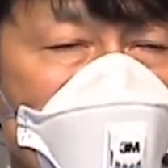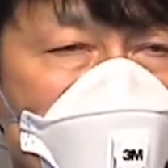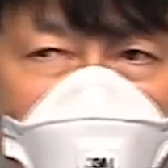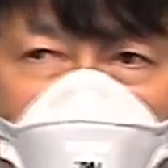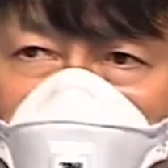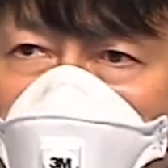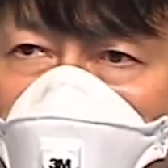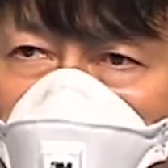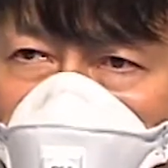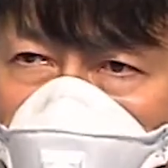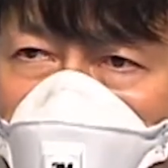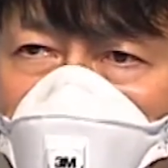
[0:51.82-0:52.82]
There are
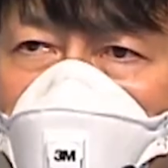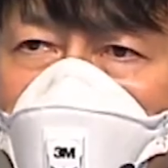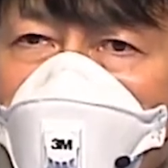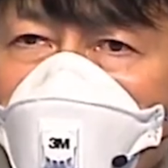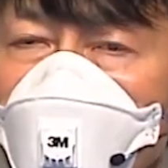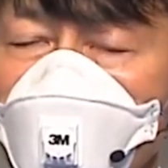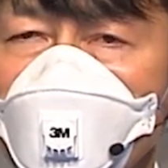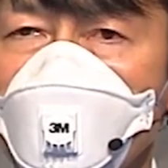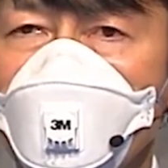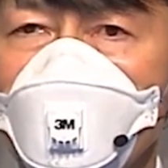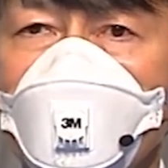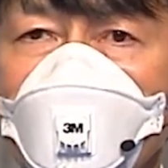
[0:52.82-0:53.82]
many
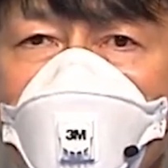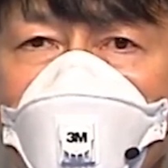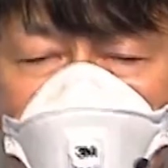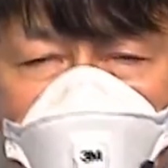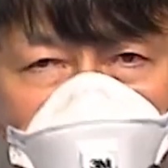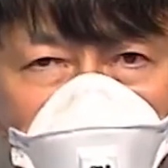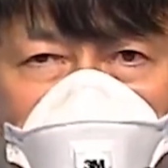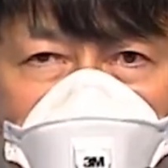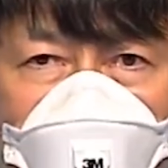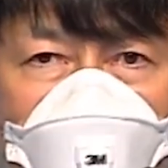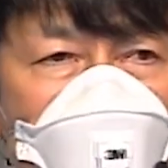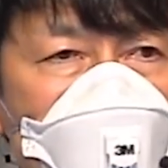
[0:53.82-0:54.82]
who
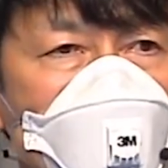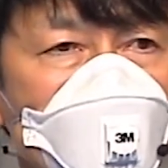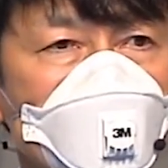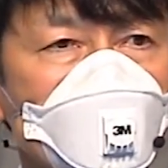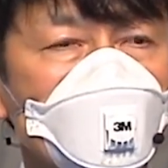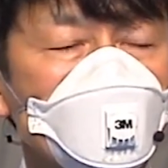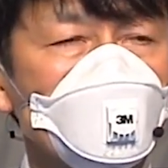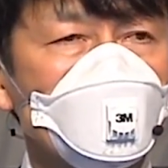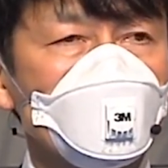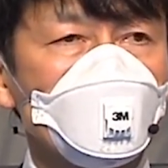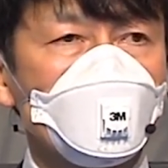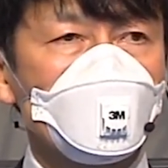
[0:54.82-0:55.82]
have passed away,
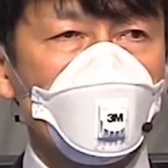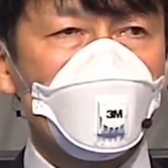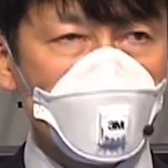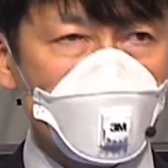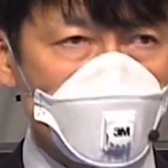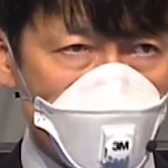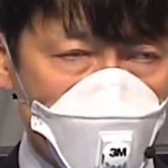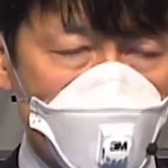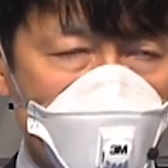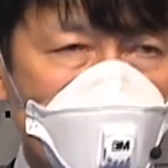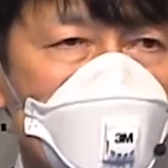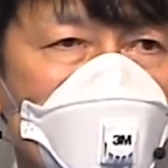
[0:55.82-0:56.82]

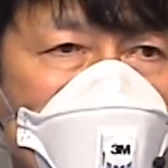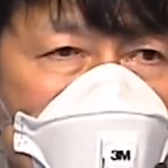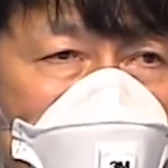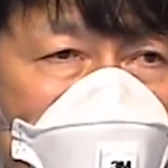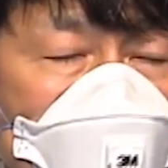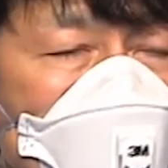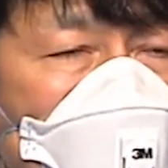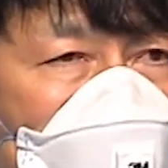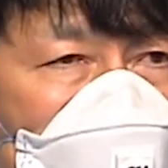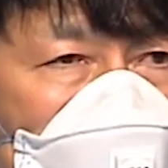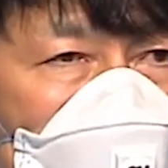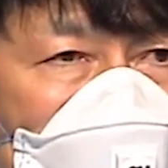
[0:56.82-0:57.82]
both in
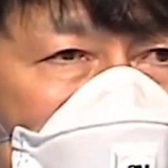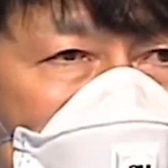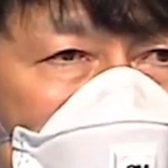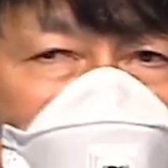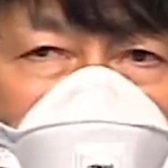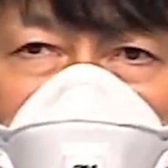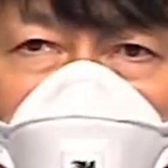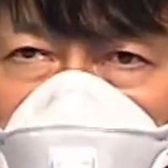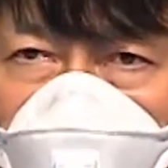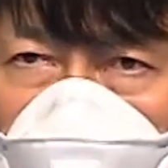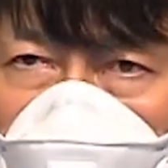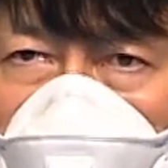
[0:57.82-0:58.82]
Japan
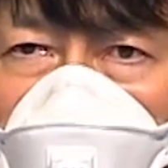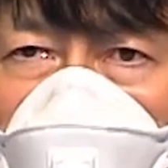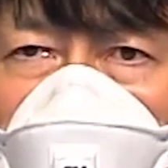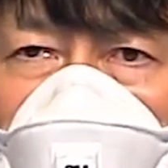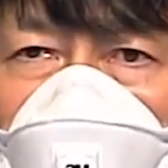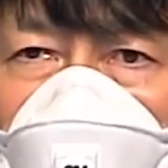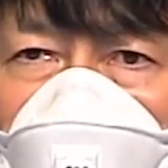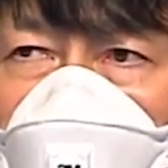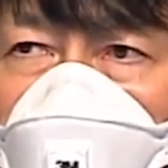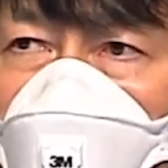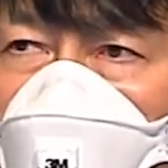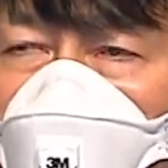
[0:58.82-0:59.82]
as well as
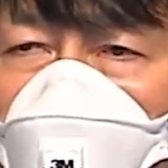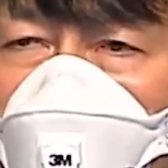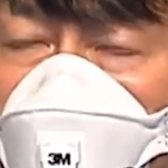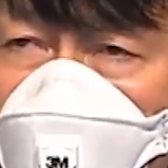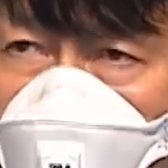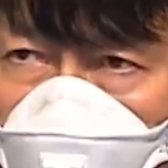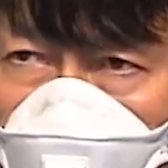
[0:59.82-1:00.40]
overseas.